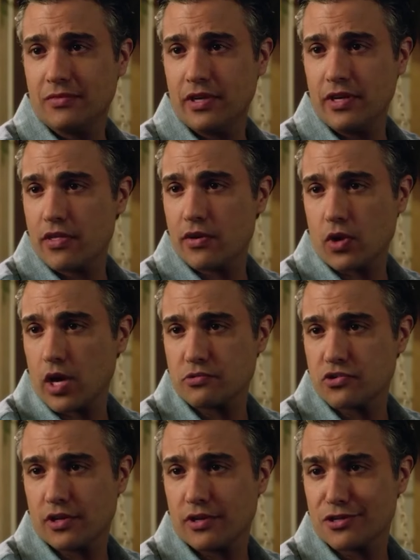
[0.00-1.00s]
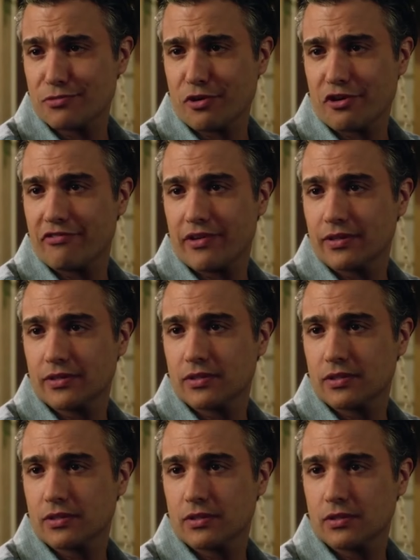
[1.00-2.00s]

Neither option is perfect.